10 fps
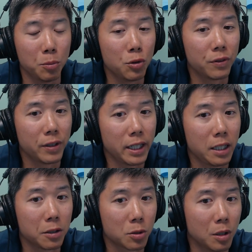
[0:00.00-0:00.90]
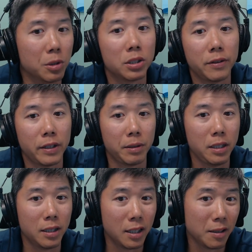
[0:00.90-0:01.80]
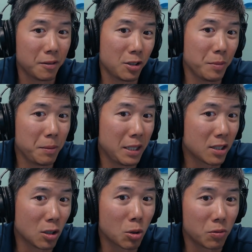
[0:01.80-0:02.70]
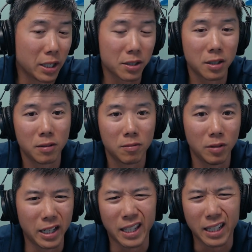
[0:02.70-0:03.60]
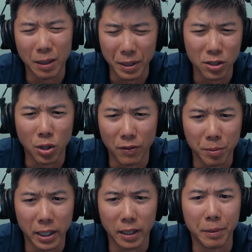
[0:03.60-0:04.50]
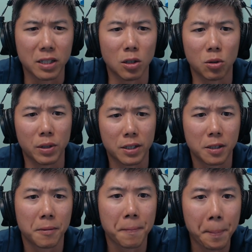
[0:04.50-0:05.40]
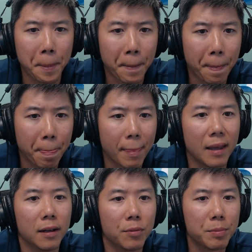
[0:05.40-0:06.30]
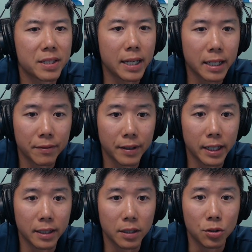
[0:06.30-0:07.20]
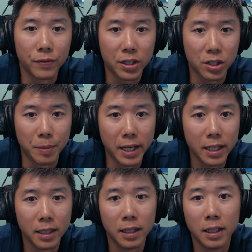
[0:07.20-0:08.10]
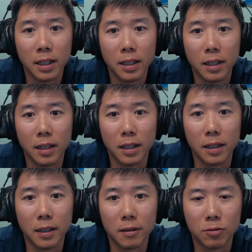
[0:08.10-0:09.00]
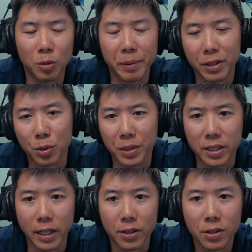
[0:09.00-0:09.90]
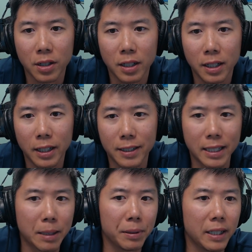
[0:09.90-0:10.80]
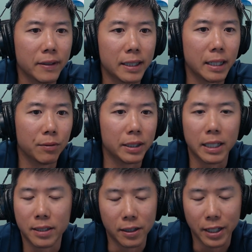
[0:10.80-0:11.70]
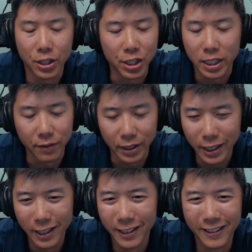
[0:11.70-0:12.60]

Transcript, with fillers: a move and ready small multifamily, to me means lower risk. I think that means to everybody. That means lower risk. Uh, one mistake I find new investors make, uh, well, maybe two mistakes, is that they believe that they, what they see on HGTV,